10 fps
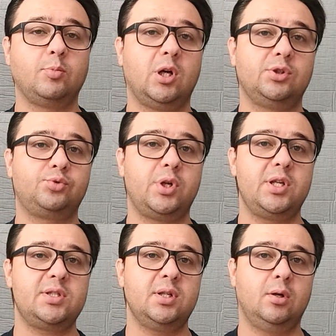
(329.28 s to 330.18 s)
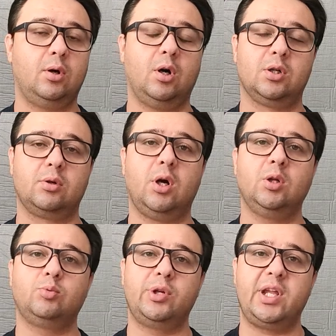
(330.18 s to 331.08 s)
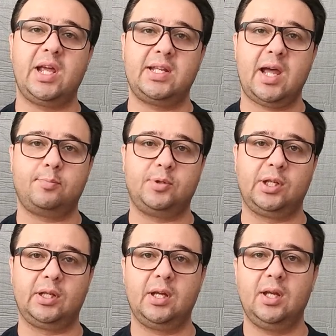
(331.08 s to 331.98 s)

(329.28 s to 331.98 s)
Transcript: countries are already adapting.